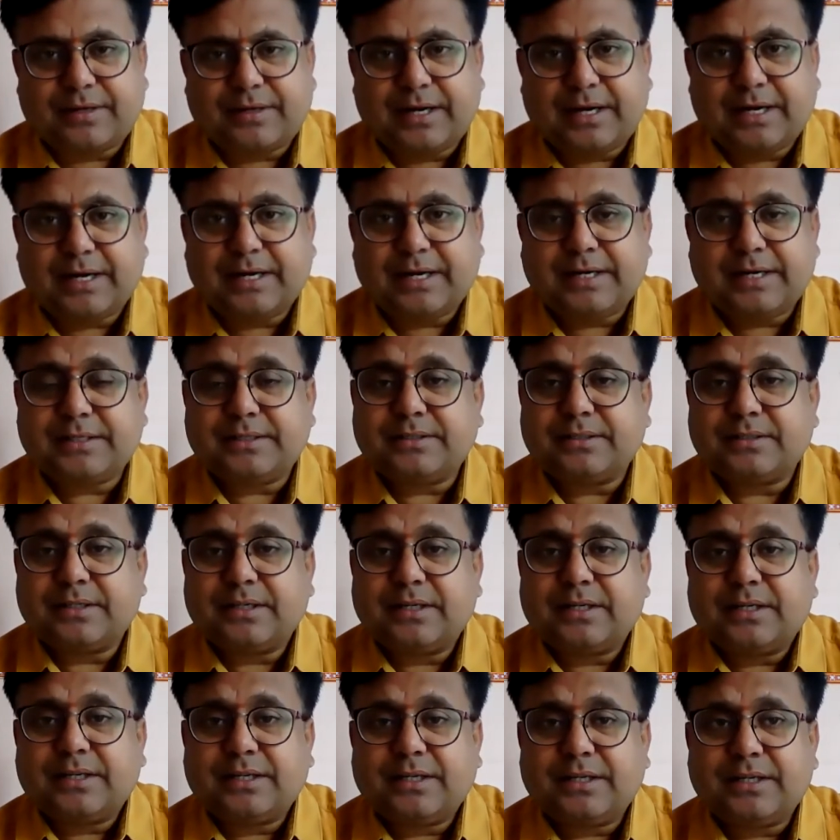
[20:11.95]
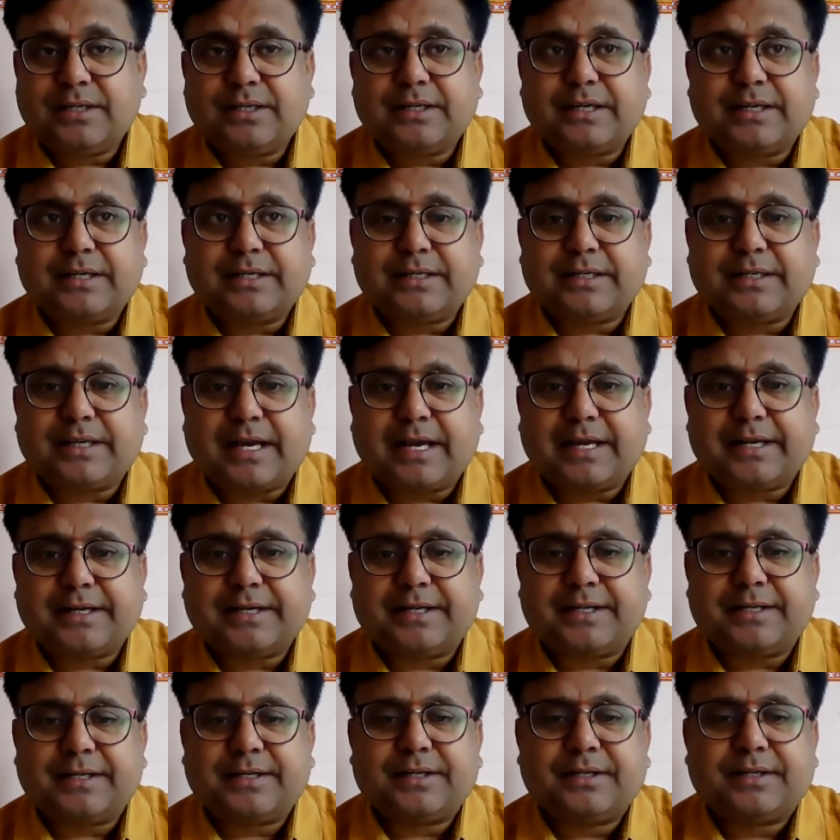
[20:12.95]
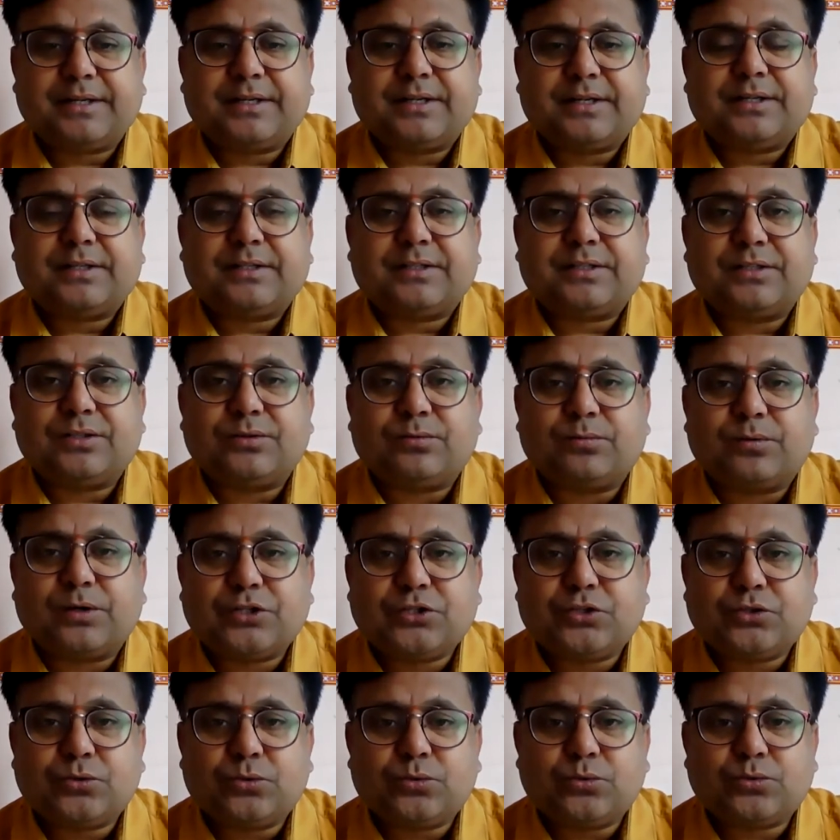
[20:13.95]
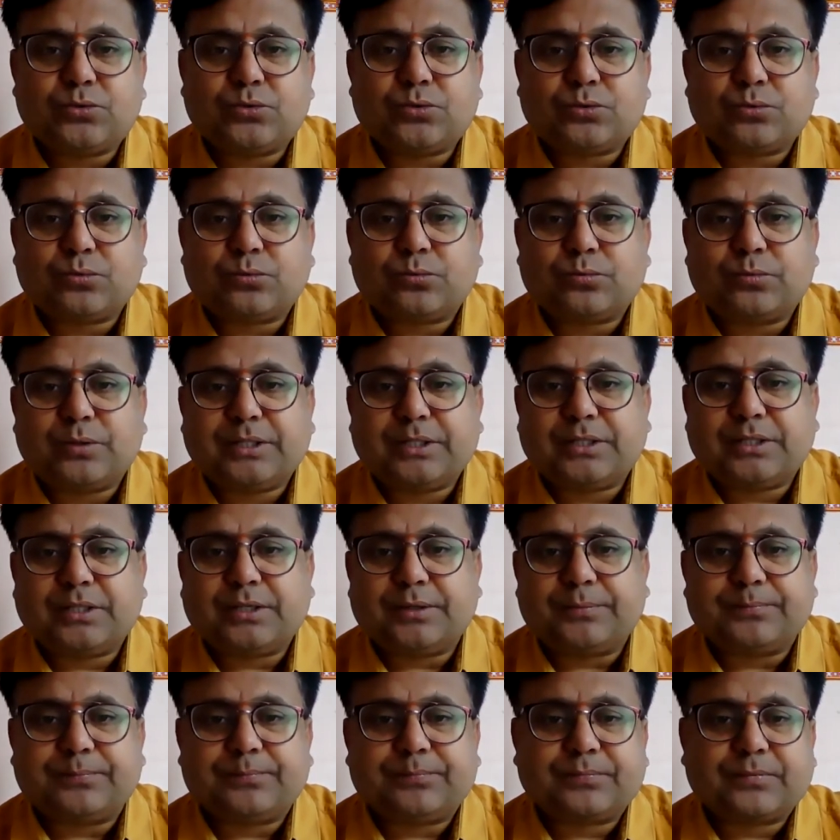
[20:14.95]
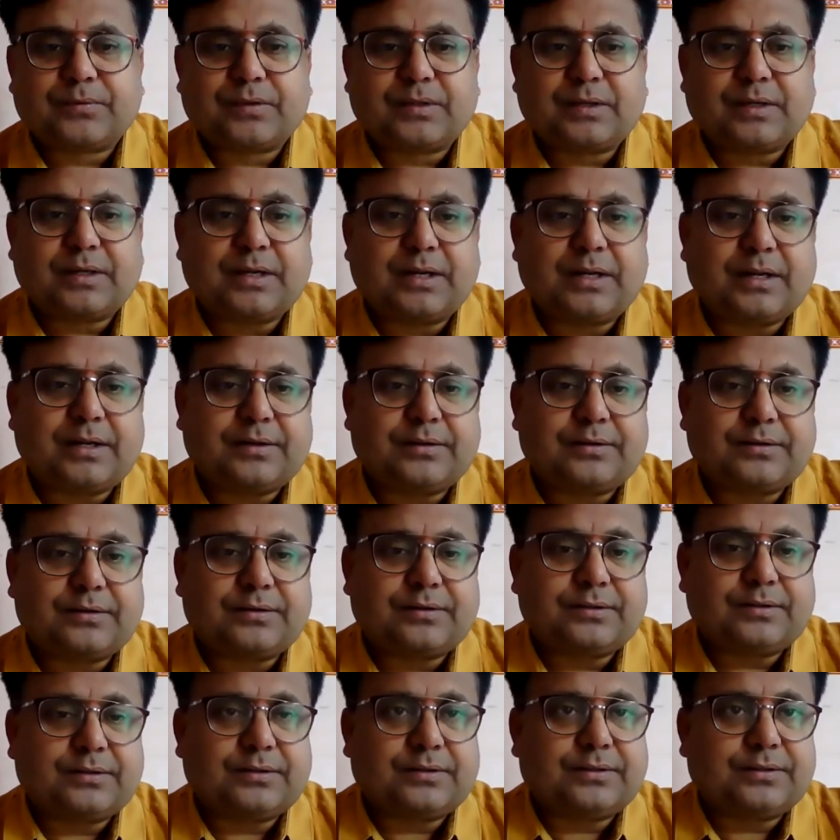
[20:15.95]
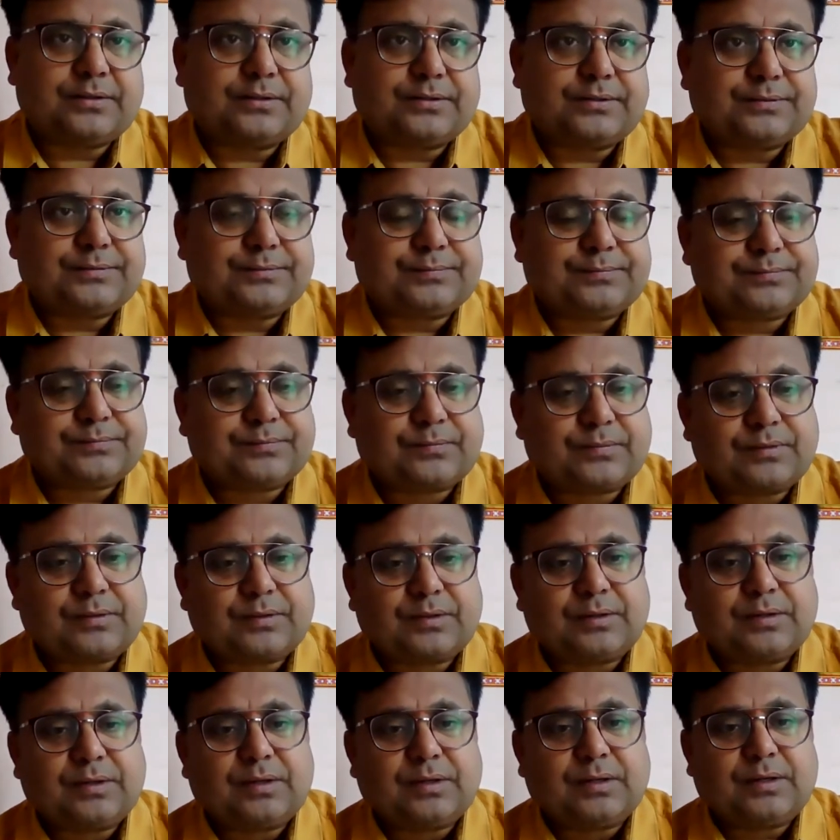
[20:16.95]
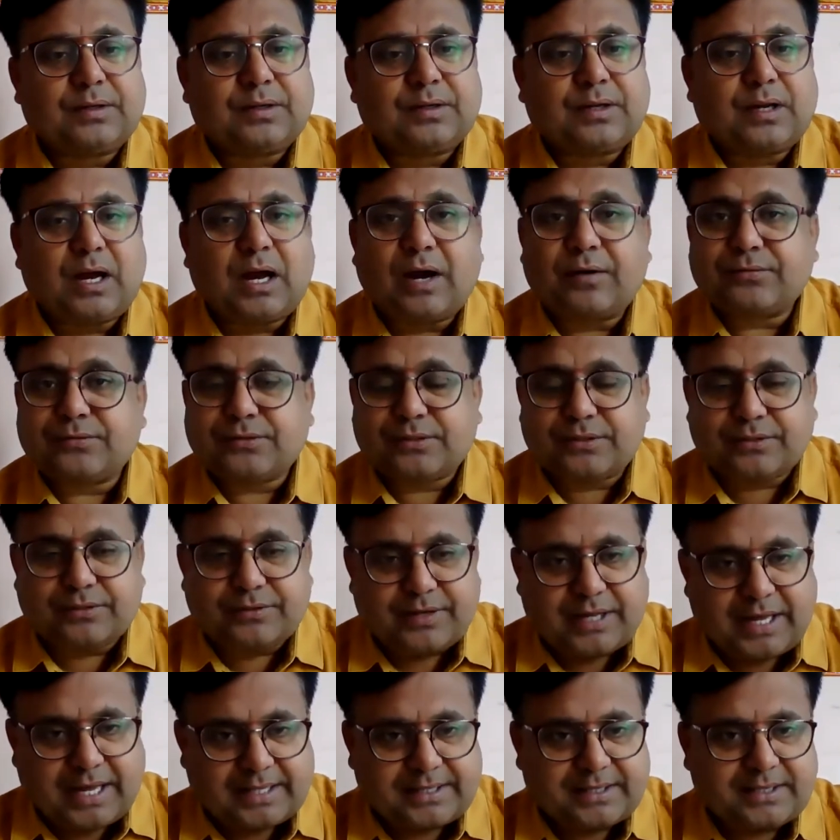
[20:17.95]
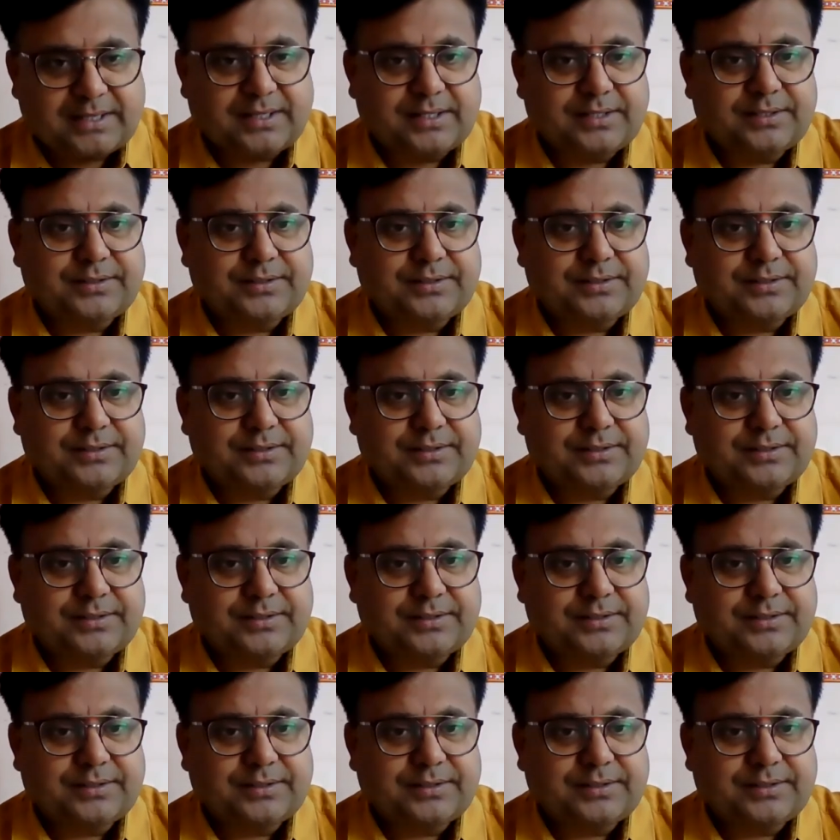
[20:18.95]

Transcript: And he can carry the virtues with him um, after death.